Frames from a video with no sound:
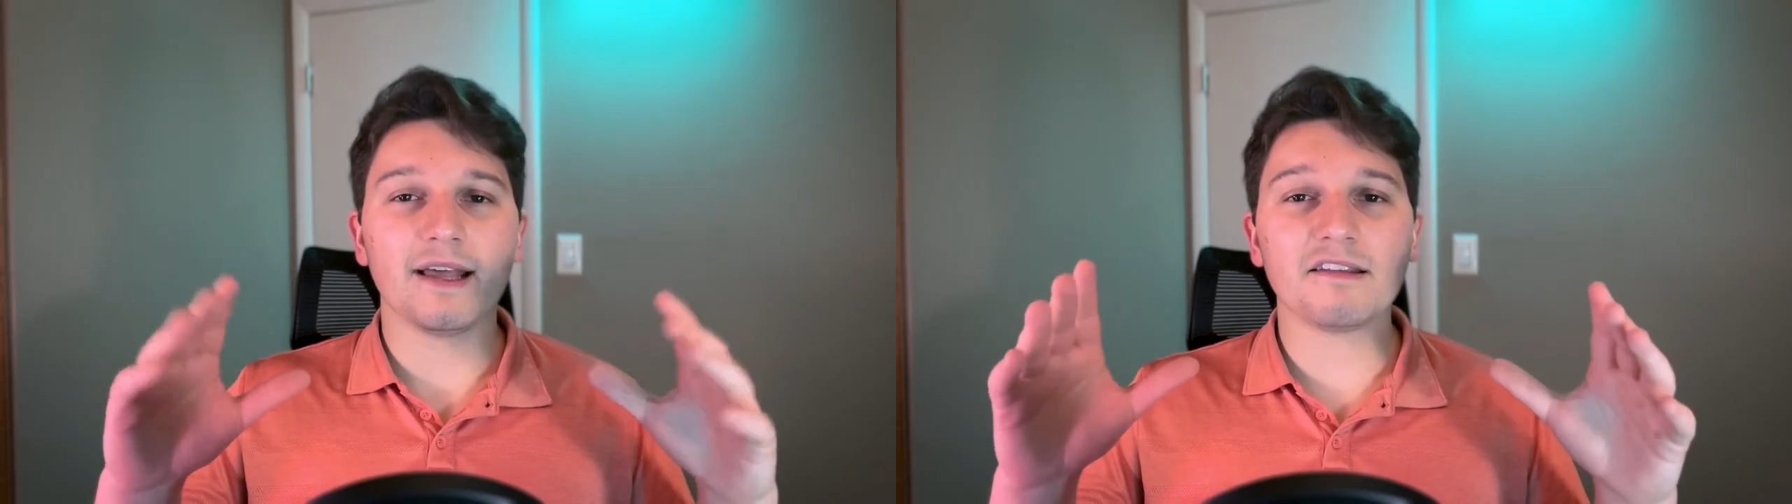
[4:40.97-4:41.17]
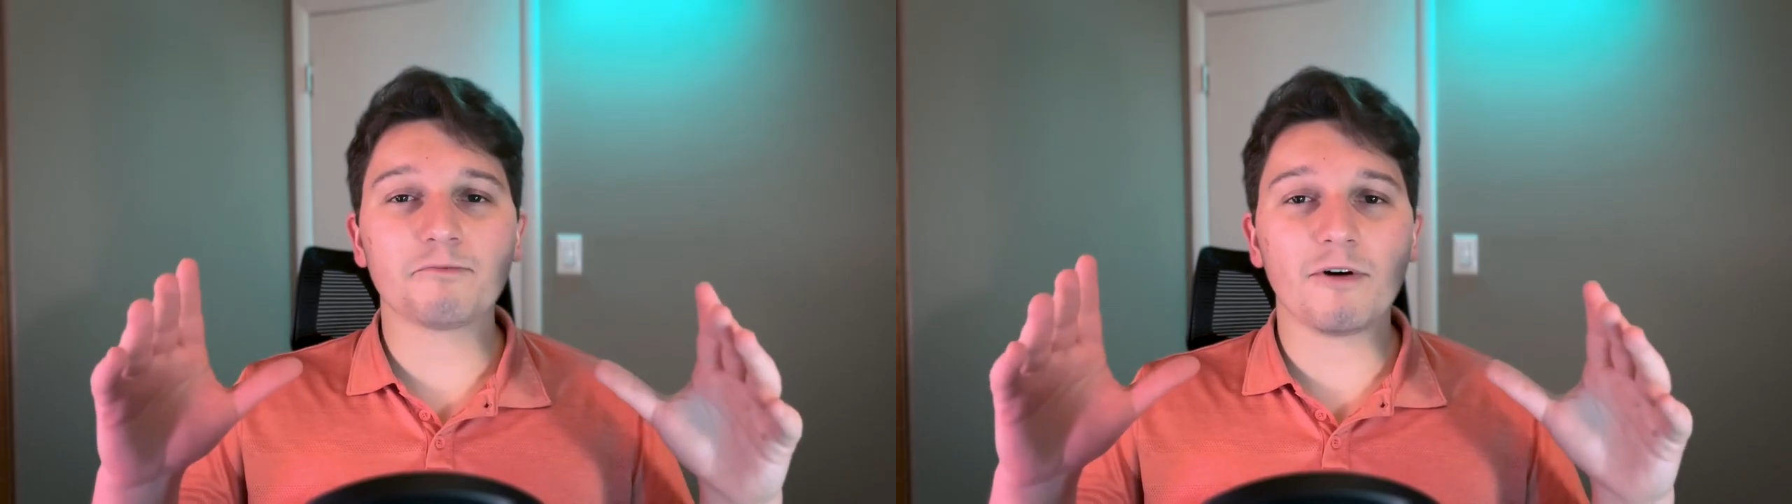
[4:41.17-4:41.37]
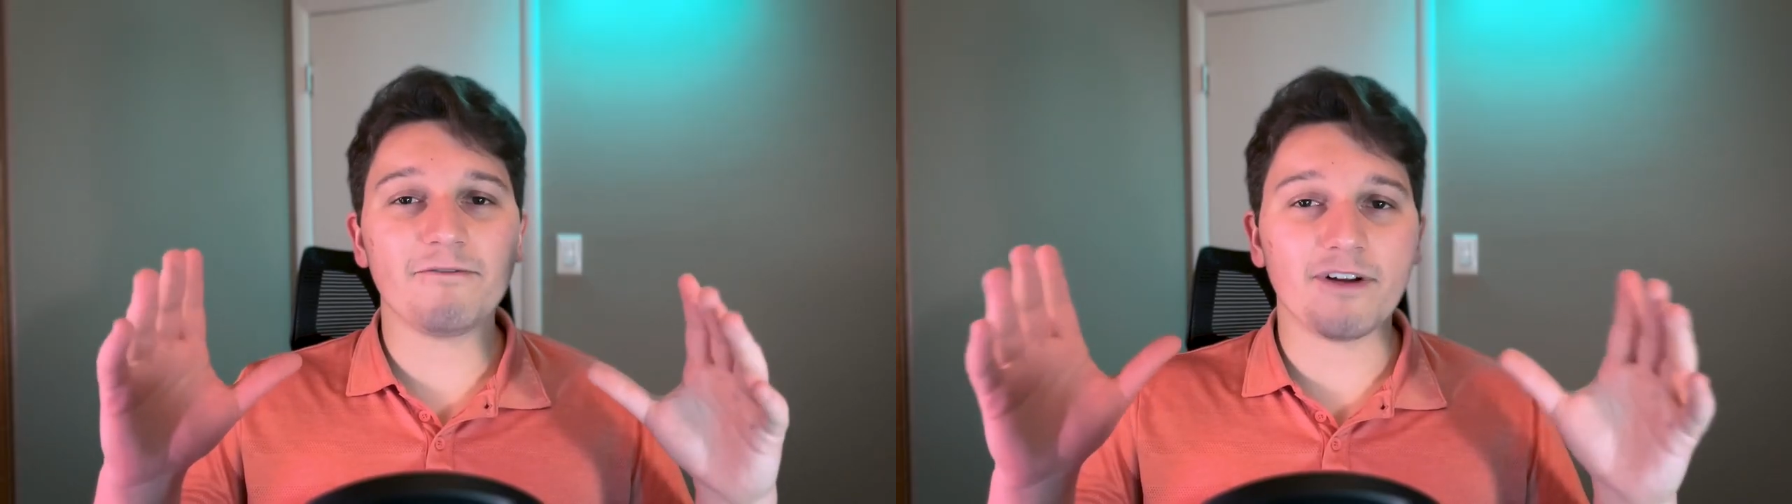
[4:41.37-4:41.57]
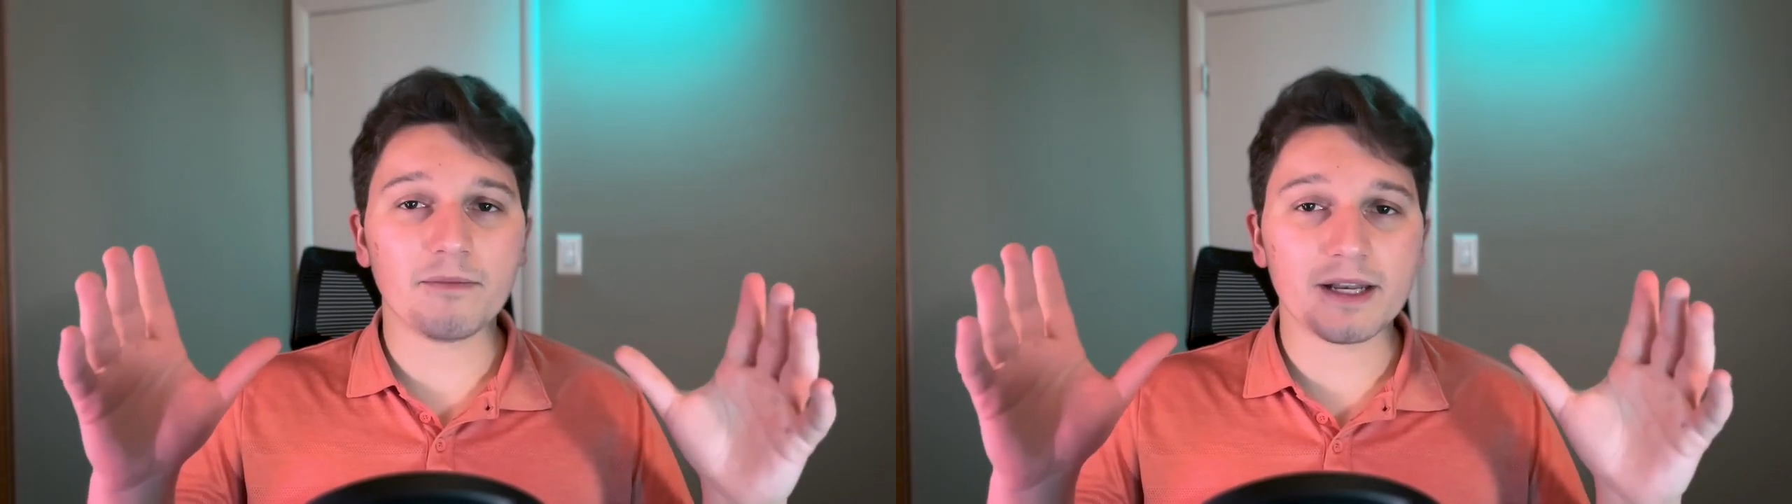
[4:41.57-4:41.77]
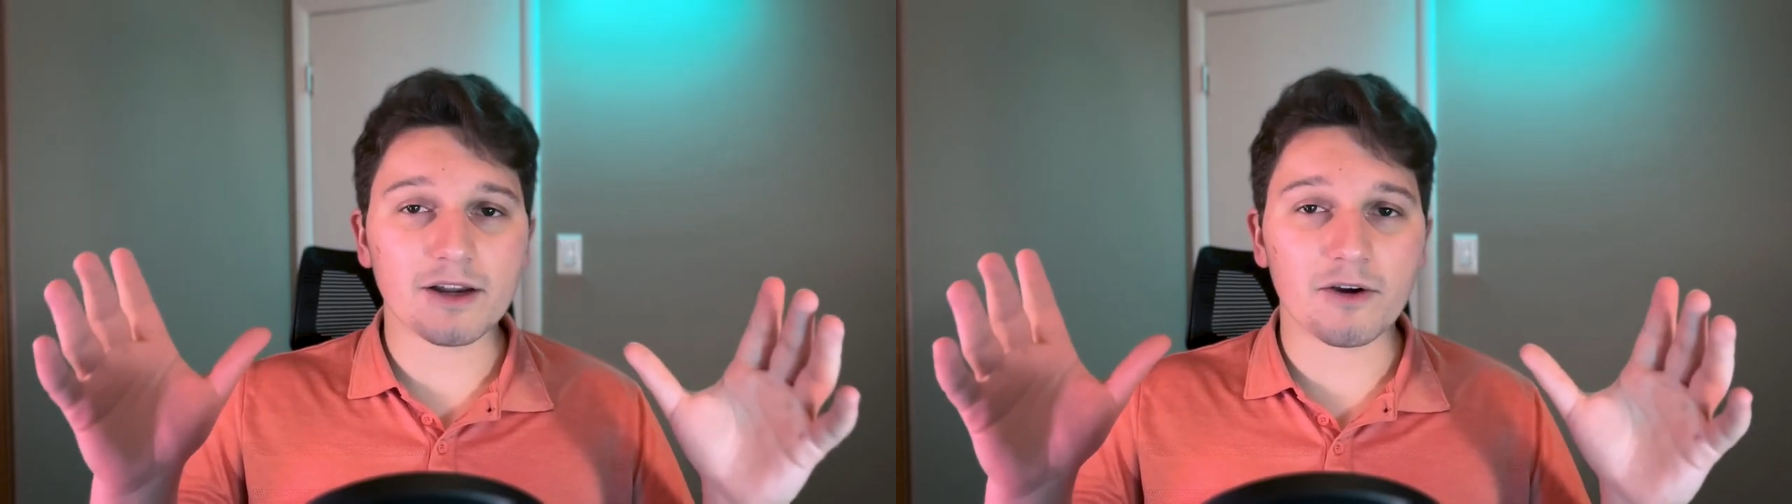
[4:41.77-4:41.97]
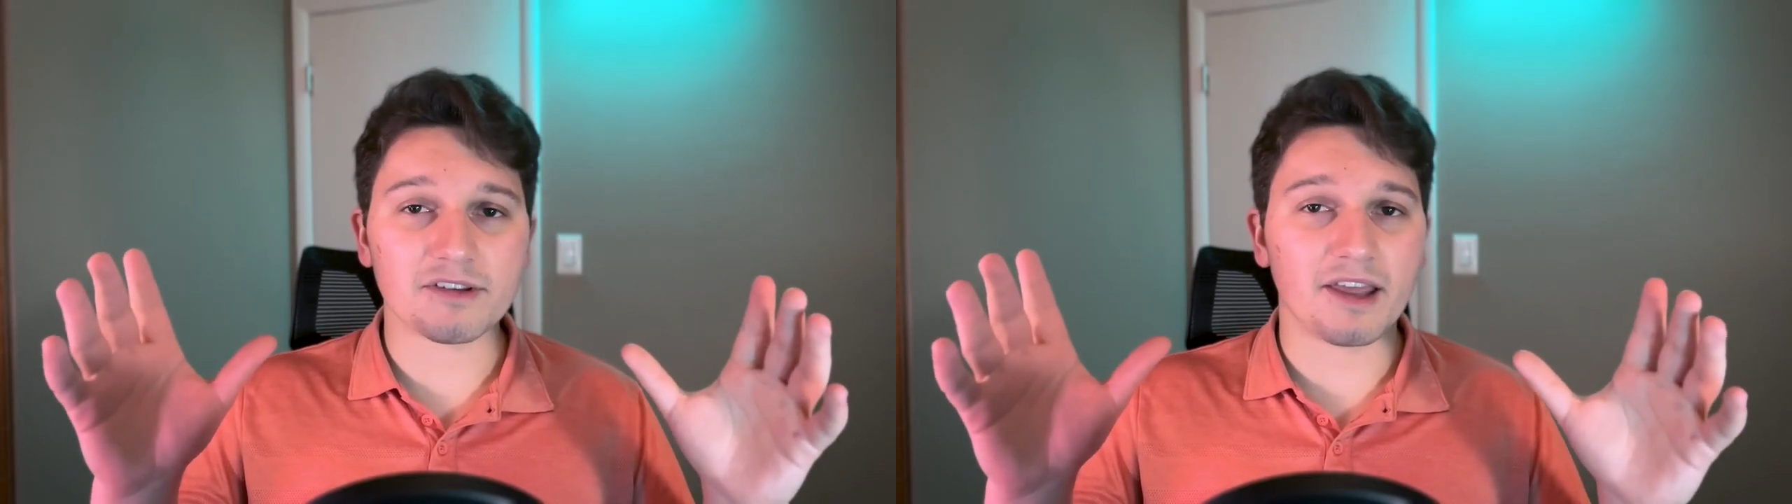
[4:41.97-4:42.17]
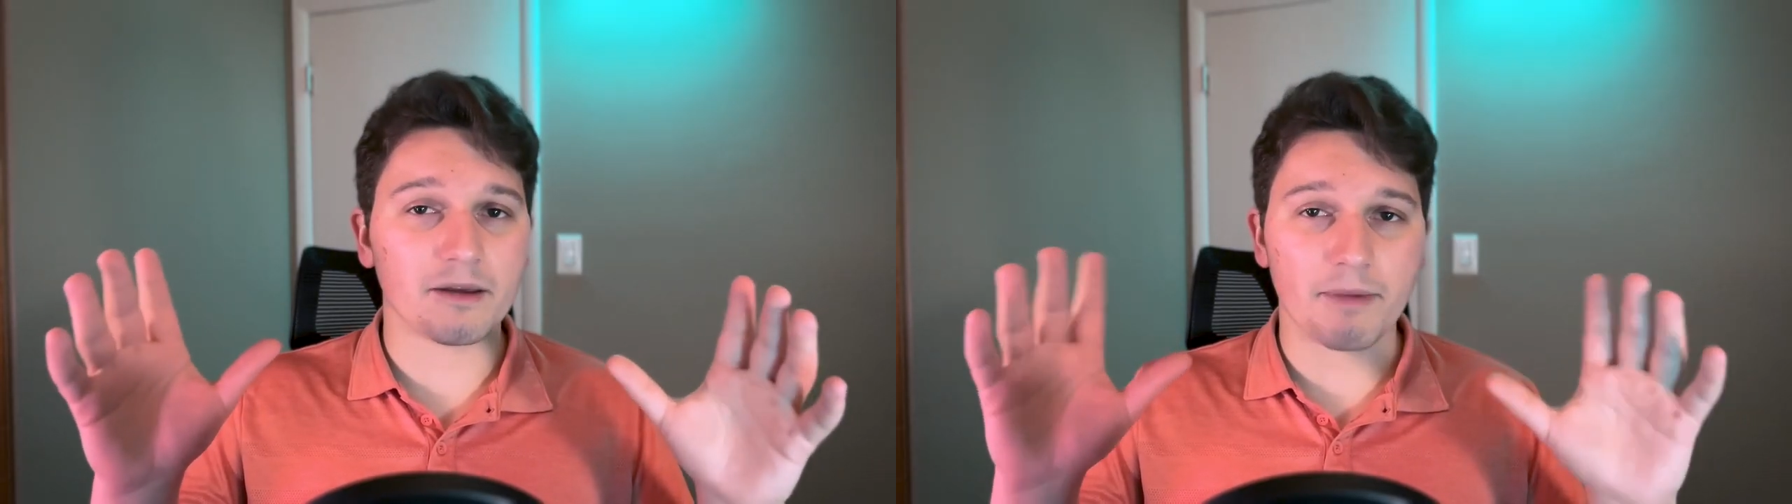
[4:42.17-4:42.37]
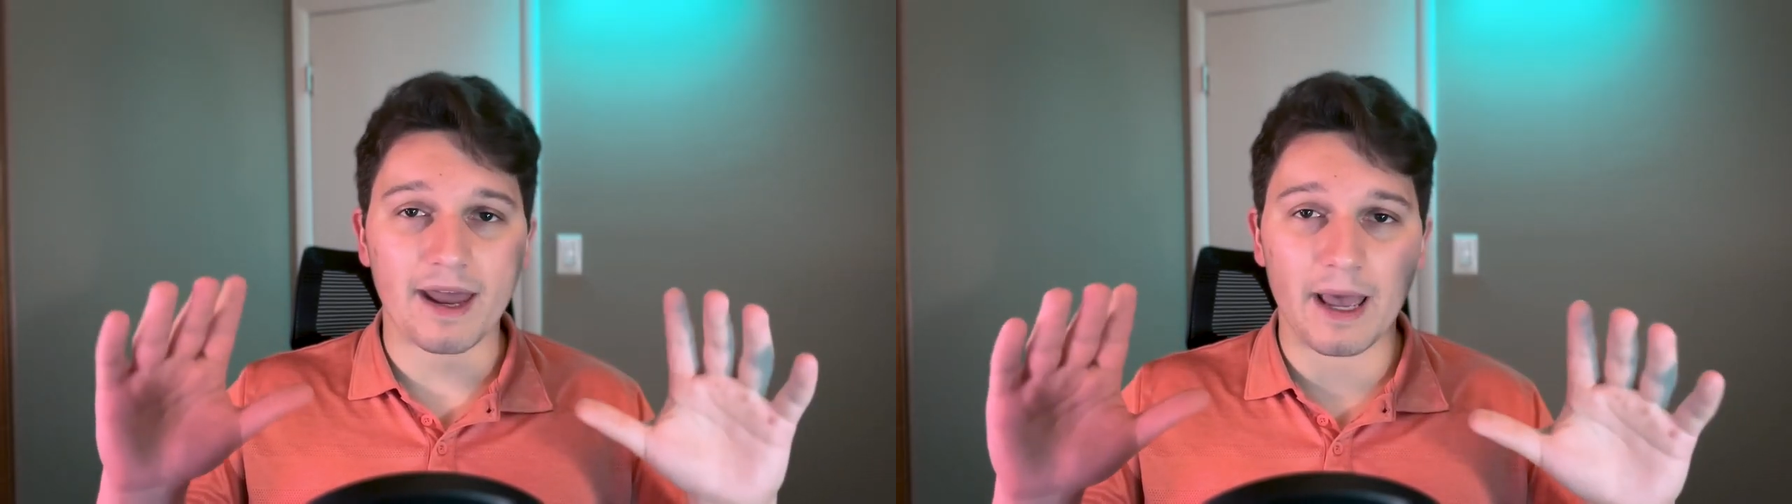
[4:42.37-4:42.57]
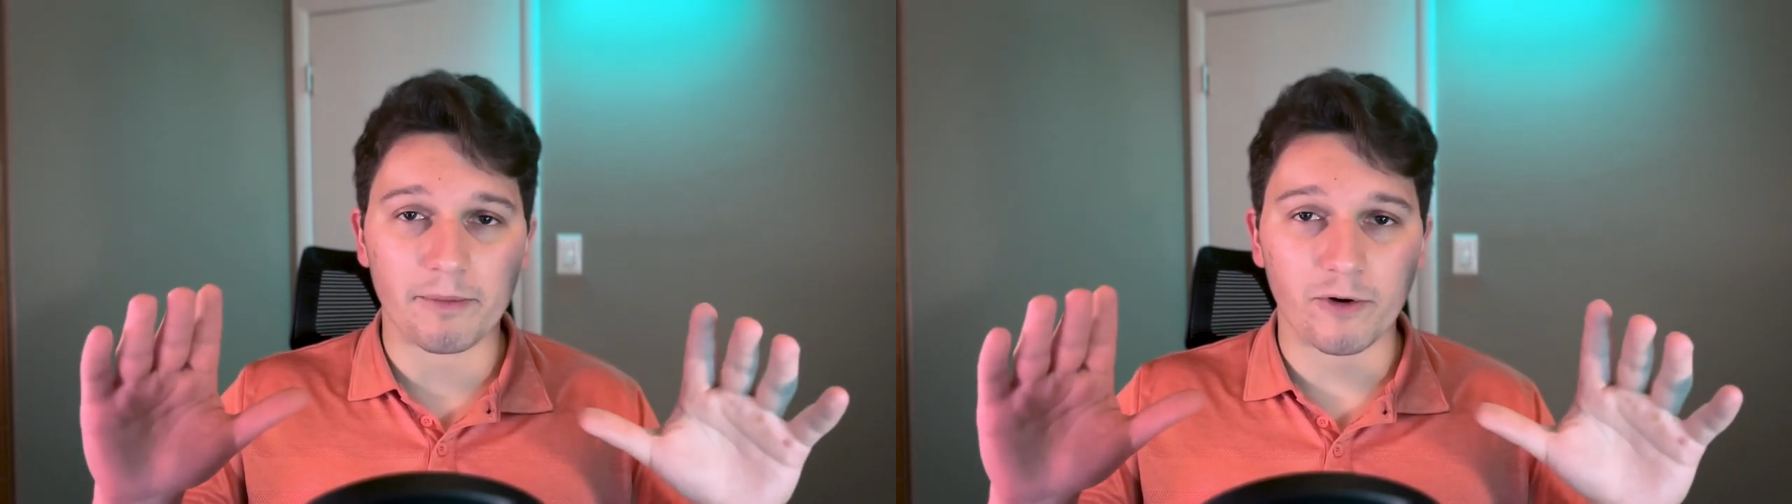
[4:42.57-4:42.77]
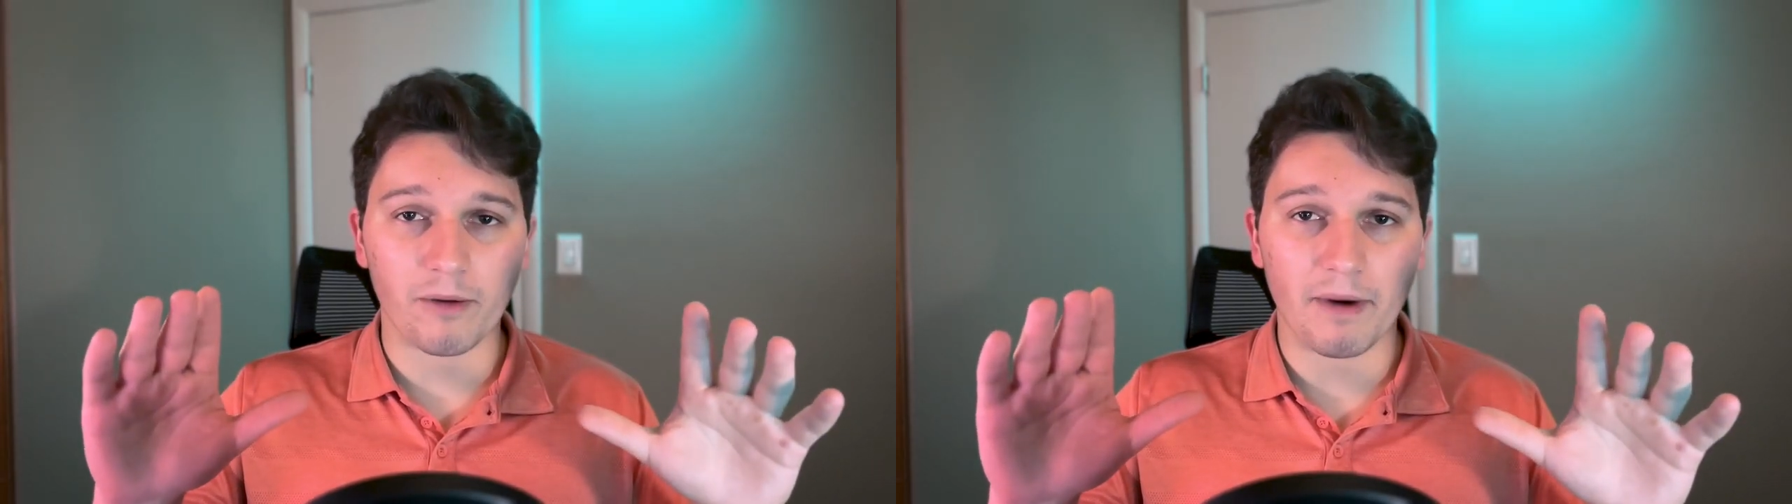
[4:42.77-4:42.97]
At this point, Velma knows nothing bad
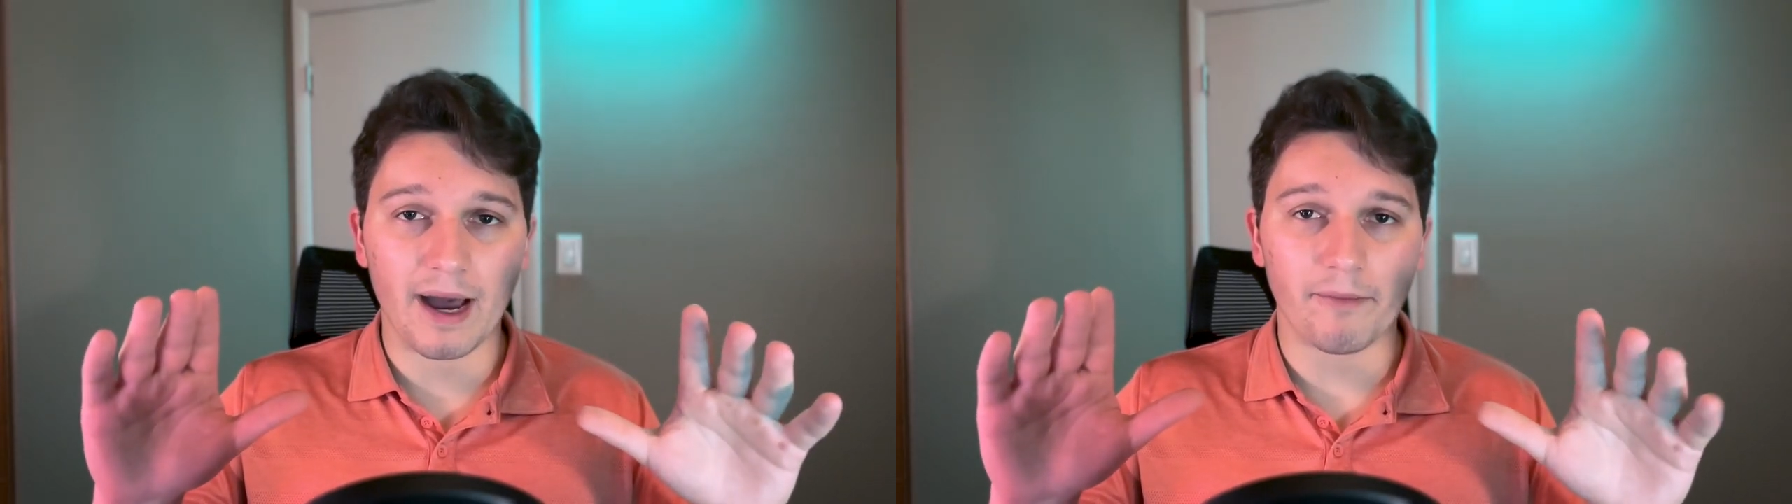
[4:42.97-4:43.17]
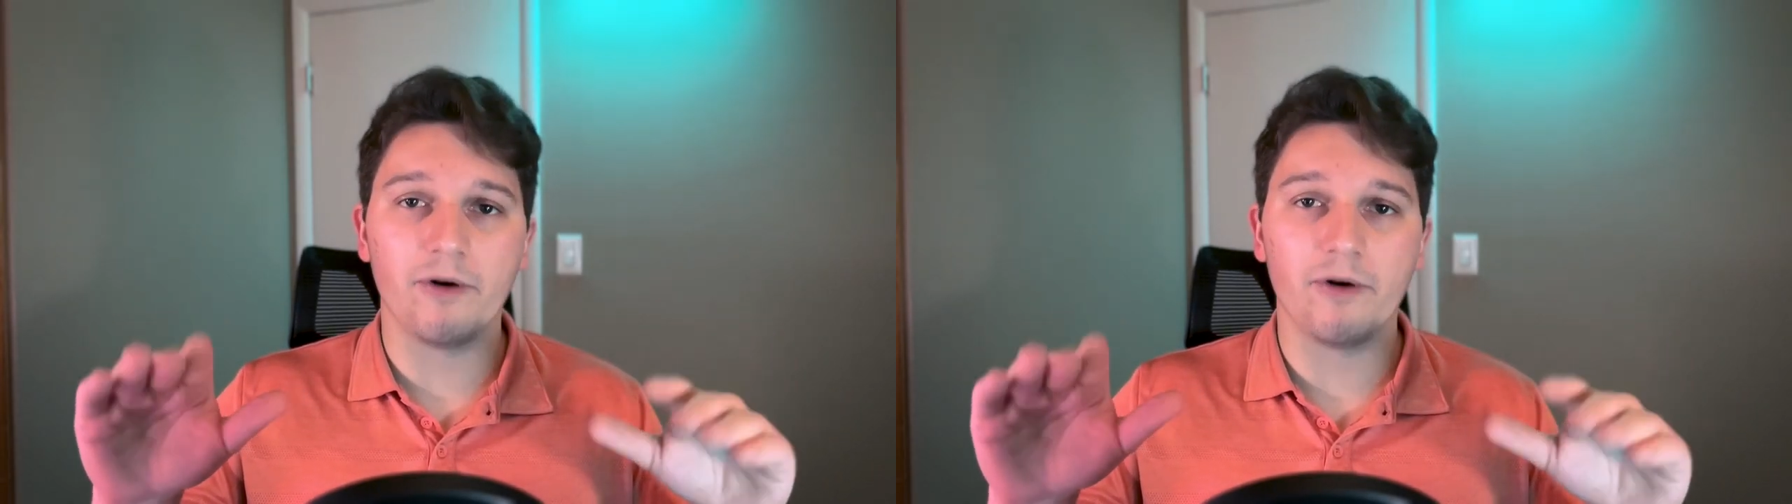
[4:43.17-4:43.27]
happened to her mom.